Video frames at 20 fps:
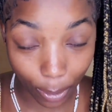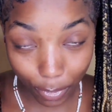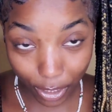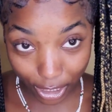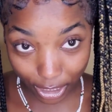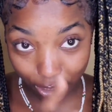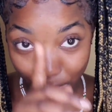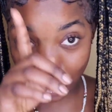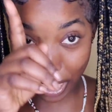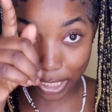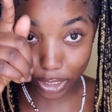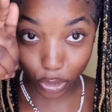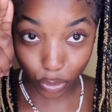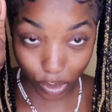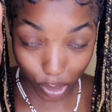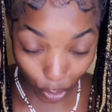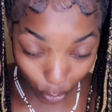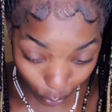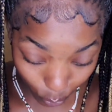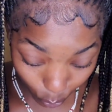Because I'm
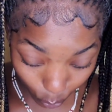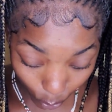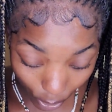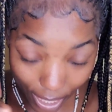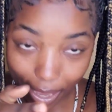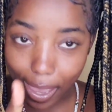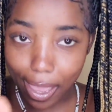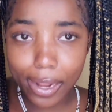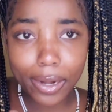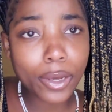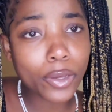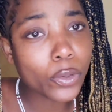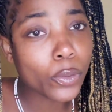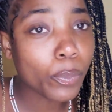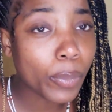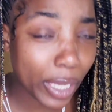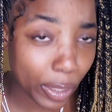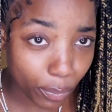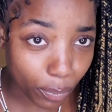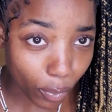answering you and other
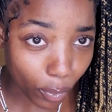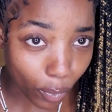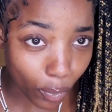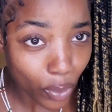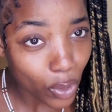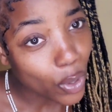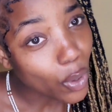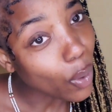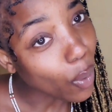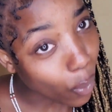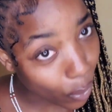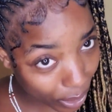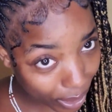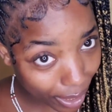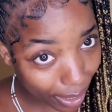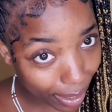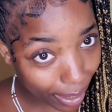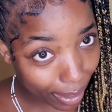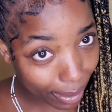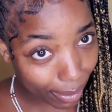people,
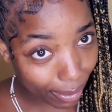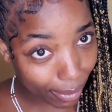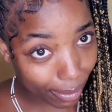okay?